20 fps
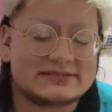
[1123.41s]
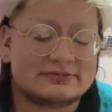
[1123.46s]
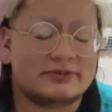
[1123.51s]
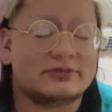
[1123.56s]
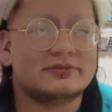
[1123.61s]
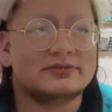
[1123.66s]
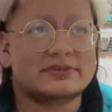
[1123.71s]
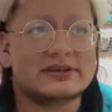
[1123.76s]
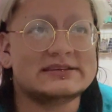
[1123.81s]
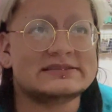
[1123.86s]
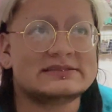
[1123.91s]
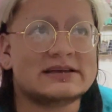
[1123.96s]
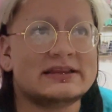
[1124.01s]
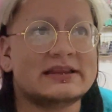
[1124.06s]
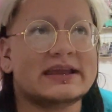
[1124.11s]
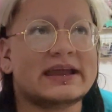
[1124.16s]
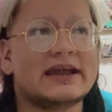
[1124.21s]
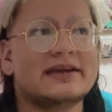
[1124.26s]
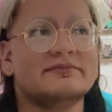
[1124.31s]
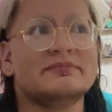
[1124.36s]
Well, it's not
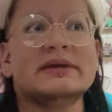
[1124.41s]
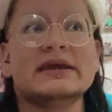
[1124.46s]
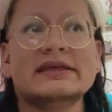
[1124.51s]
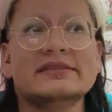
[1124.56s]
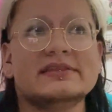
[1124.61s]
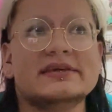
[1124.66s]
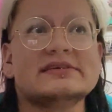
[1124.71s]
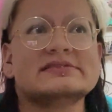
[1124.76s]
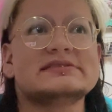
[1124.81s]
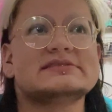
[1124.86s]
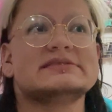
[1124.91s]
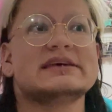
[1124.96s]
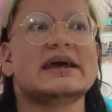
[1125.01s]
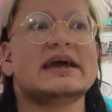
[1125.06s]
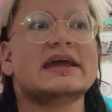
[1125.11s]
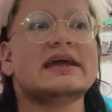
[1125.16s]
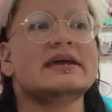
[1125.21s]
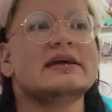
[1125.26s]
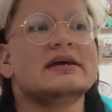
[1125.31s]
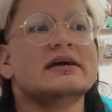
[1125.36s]
like I have mean things to
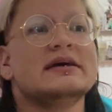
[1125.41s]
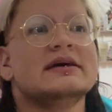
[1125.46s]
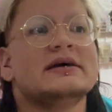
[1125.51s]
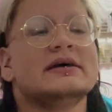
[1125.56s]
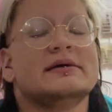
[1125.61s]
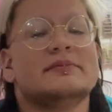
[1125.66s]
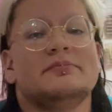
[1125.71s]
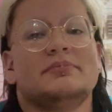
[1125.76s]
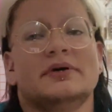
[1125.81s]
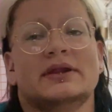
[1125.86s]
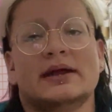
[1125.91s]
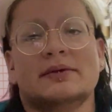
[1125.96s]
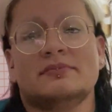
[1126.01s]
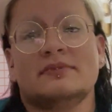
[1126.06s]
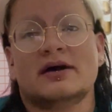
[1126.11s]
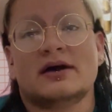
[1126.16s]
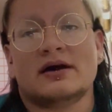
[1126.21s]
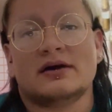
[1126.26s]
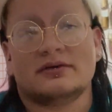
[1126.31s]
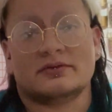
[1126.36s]
say, but I'm
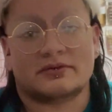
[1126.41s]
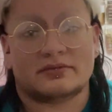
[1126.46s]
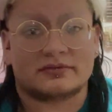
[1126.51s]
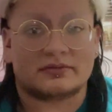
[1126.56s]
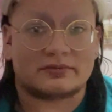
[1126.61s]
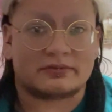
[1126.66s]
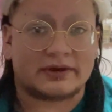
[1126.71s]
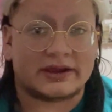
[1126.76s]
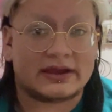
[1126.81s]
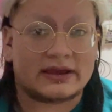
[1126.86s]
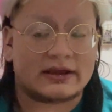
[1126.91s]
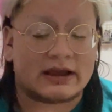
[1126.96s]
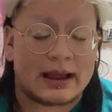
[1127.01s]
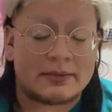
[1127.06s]
not raving.